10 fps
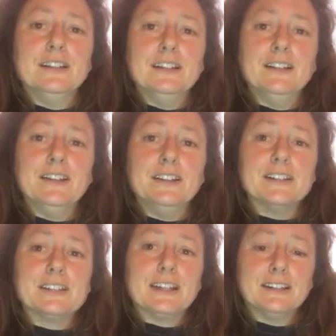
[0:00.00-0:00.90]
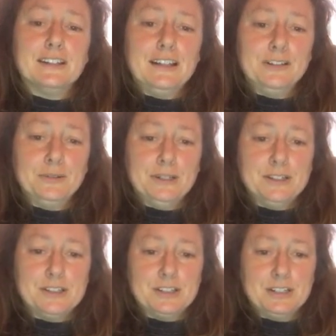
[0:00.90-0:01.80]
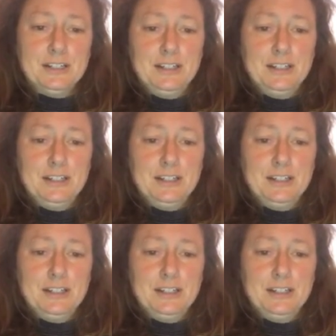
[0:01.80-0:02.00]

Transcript: in learning a second language.